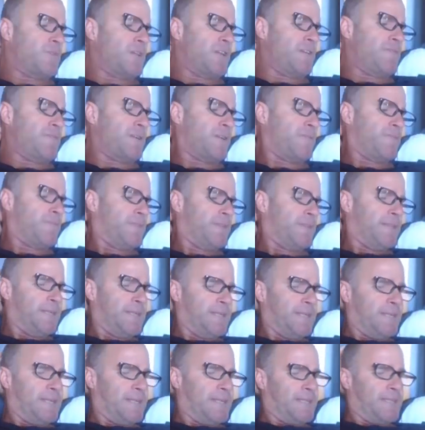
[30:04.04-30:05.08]
and Reebok.
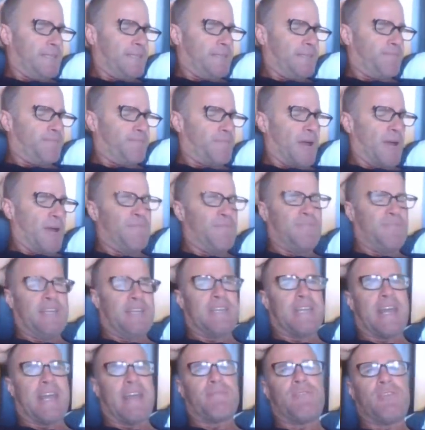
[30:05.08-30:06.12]
Both
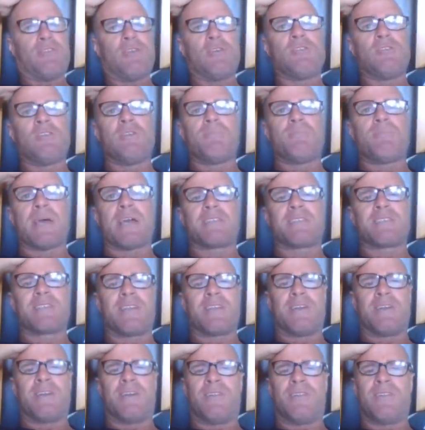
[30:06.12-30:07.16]
didn't have huge
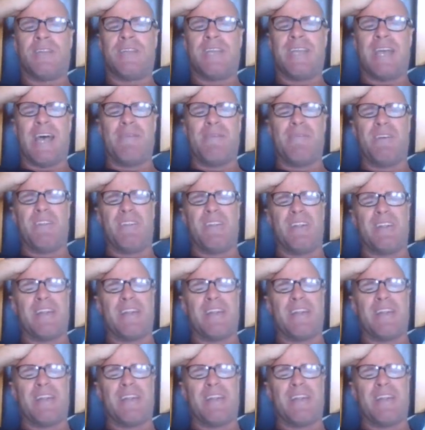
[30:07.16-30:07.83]
impacts on the game. I